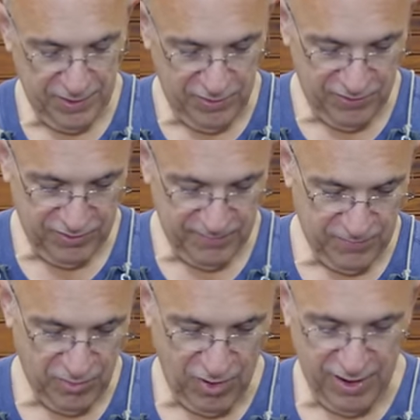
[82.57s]
There's
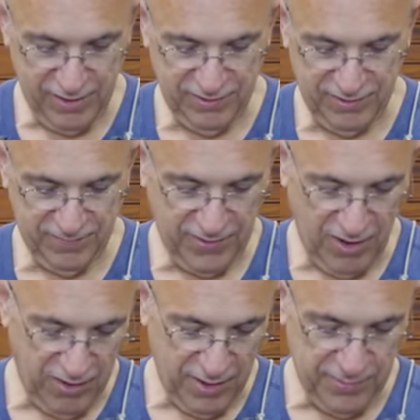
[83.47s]
bronze
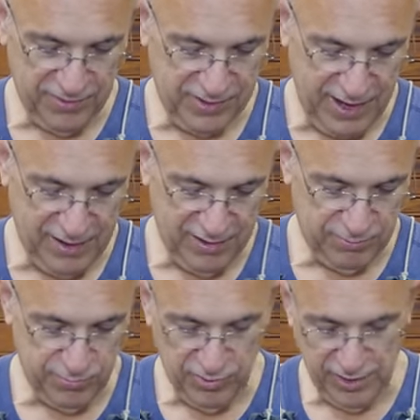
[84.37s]
all up inside of
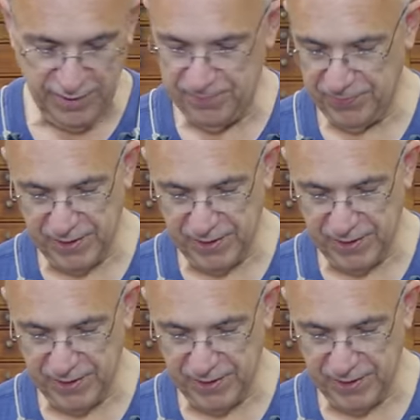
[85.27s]
this pulley